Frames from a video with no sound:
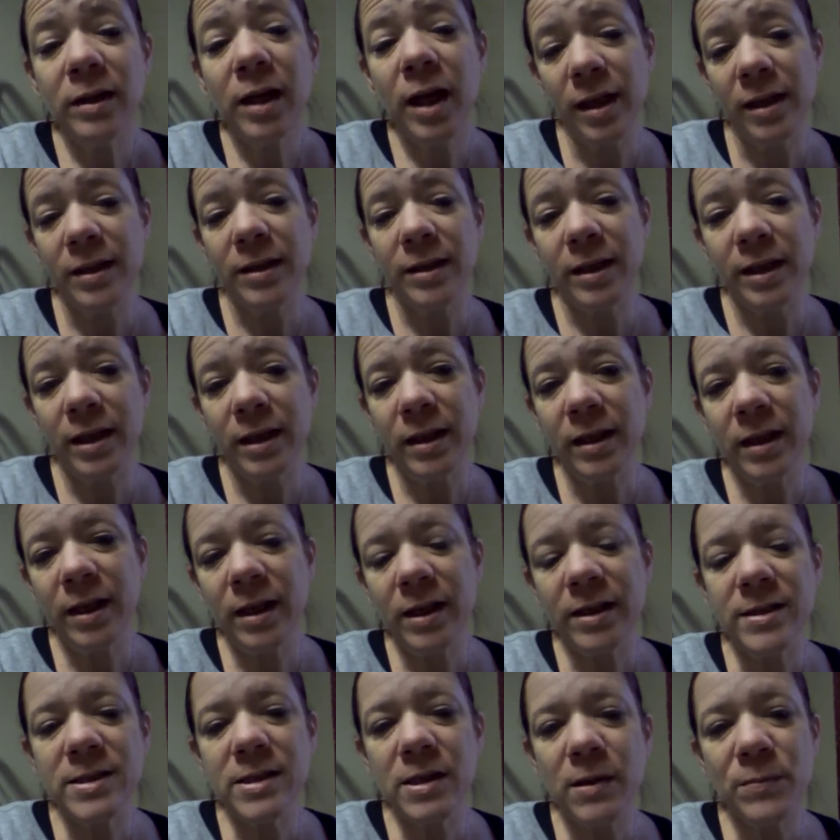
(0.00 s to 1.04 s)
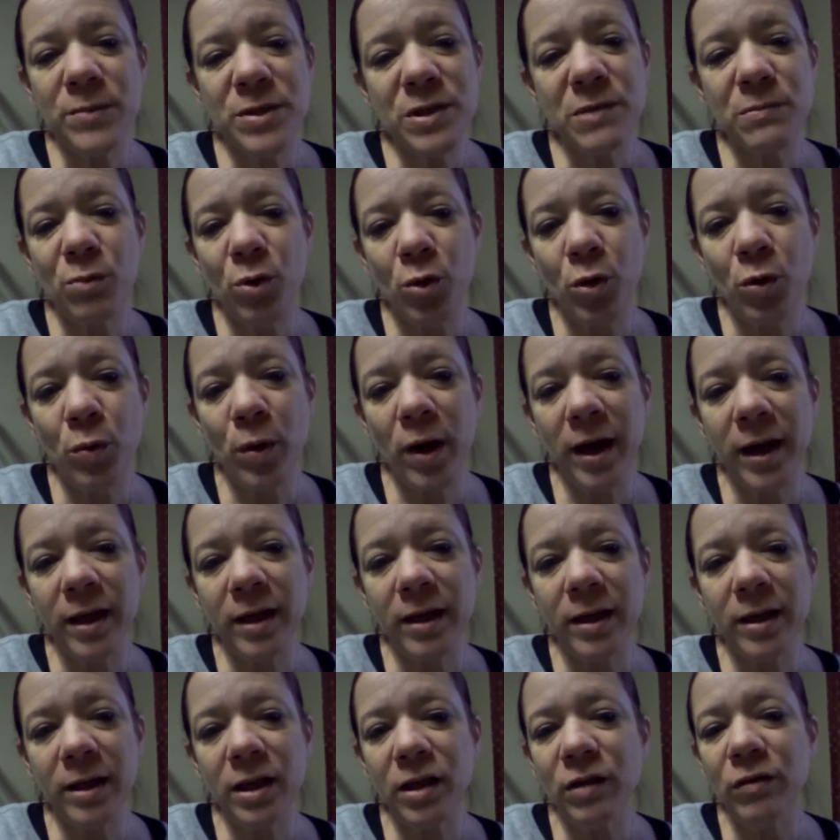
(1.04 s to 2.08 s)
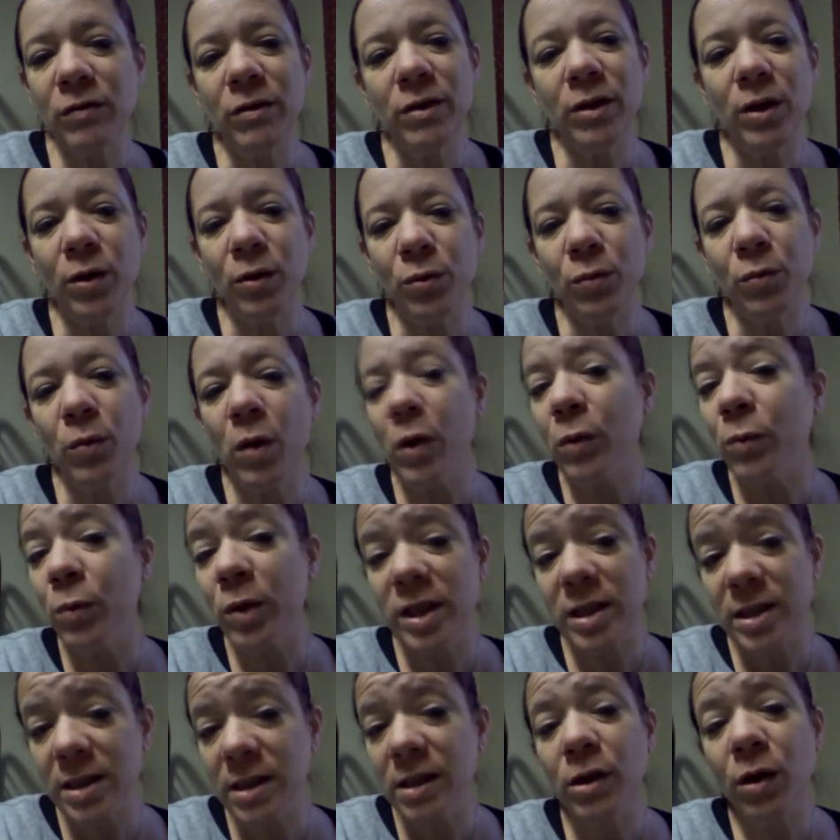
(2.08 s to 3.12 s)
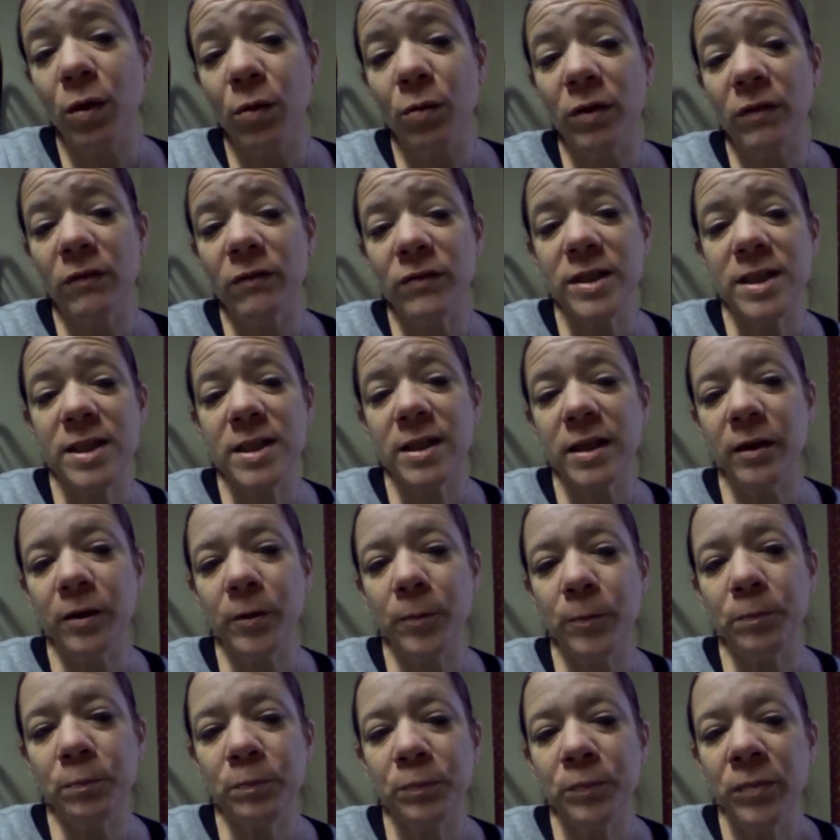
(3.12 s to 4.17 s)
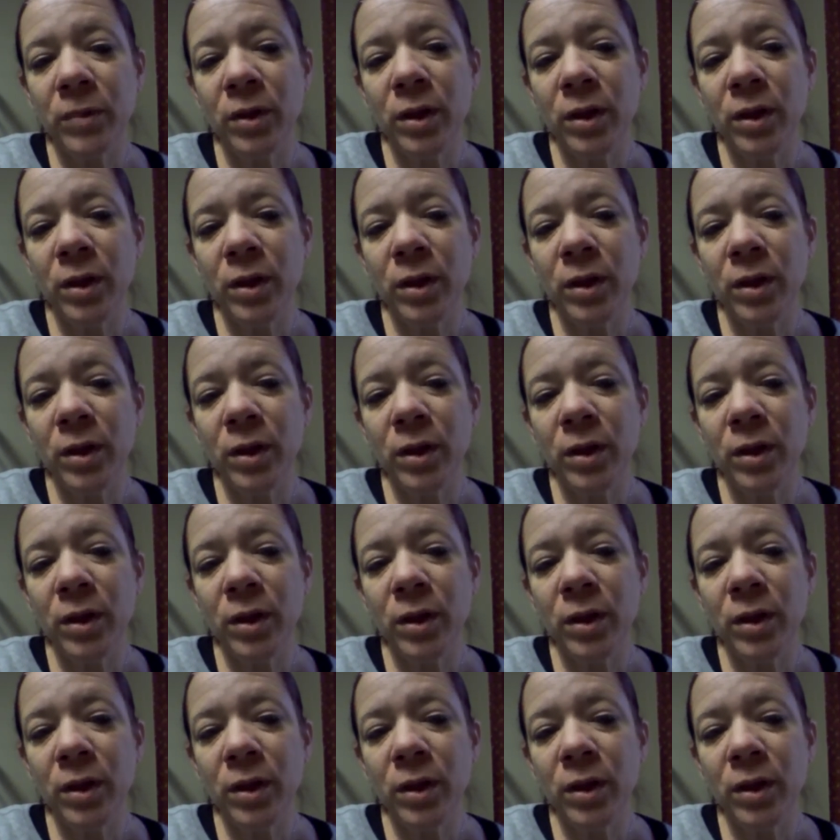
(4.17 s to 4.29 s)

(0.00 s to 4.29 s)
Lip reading: I think, in some small way, even though when we did go and visit him,